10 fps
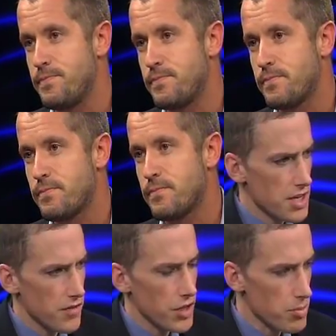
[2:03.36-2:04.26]
Now, the
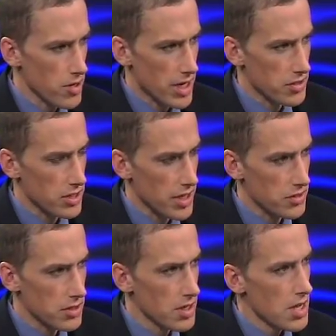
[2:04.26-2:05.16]
interview
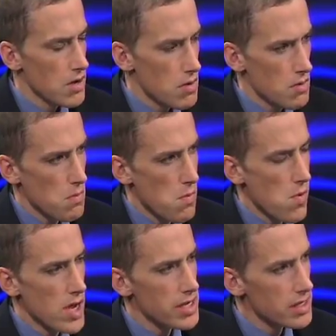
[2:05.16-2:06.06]
process,
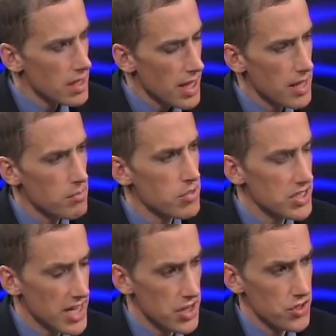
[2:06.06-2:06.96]
what can
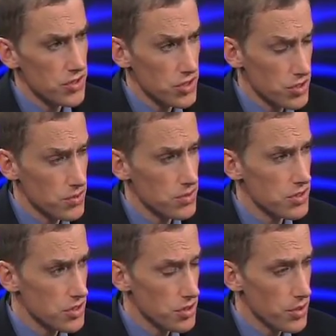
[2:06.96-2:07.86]
potential
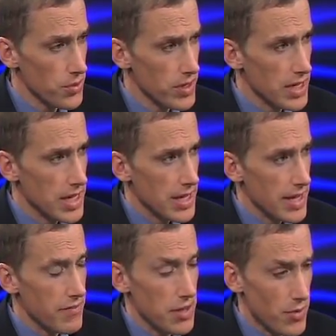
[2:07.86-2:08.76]
students do
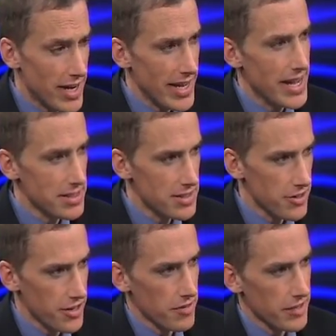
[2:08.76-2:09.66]
if they want to ace
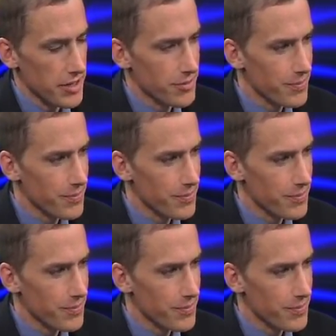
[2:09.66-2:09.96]
their interview?